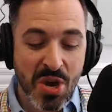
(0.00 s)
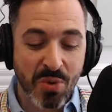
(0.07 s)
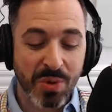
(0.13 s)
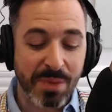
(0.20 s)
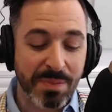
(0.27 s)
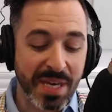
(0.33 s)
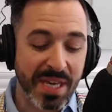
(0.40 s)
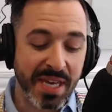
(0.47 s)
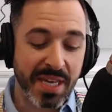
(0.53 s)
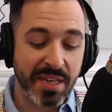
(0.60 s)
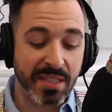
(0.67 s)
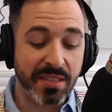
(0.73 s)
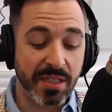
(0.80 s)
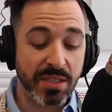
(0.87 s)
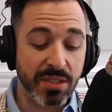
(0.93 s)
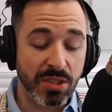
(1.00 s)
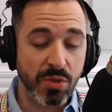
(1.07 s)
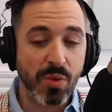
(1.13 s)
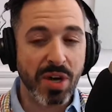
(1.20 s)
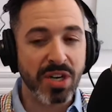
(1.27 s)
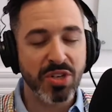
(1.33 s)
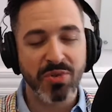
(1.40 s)
would be
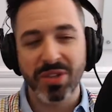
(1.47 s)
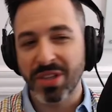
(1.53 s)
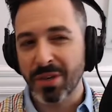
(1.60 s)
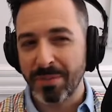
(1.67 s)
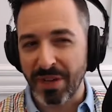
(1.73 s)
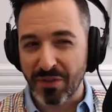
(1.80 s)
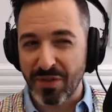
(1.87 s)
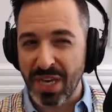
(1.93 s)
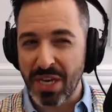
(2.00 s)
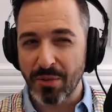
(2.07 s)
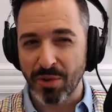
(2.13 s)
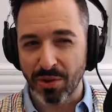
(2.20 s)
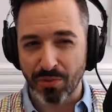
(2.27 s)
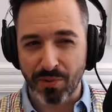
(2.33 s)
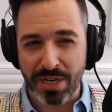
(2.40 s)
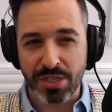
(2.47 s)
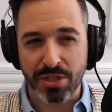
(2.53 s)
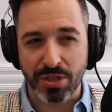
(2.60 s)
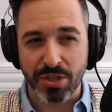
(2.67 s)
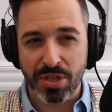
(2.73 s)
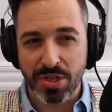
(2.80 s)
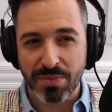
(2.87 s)
you want to do a little bit of keyword
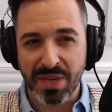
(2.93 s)
research,